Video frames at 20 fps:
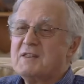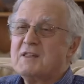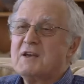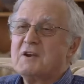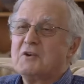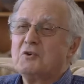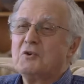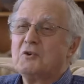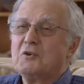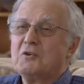and
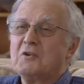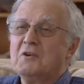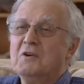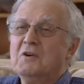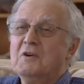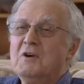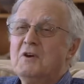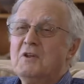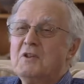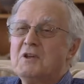they called,
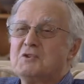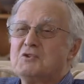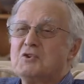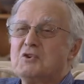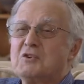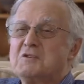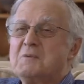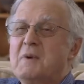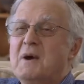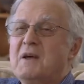they
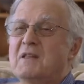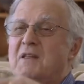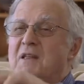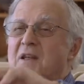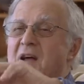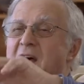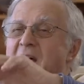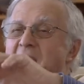talked about